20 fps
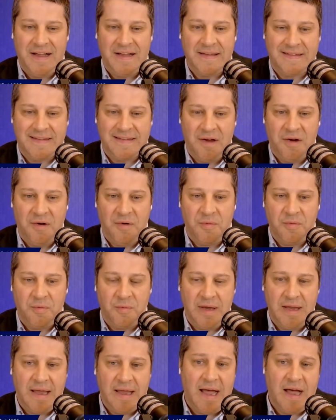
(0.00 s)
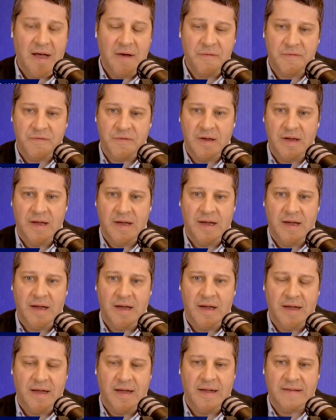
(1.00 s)
So we have
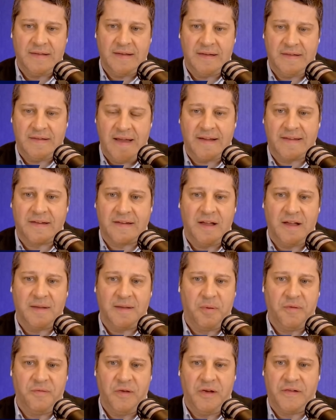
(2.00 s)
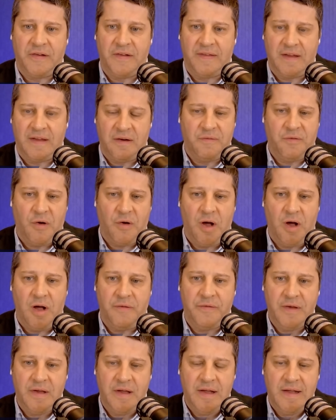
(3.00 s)
tax cut provisions that
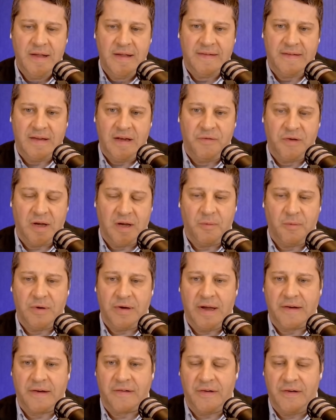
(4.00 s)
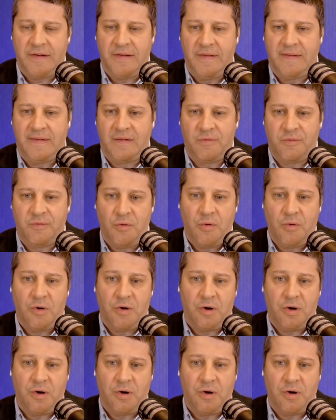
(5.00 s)
involve significant reductions for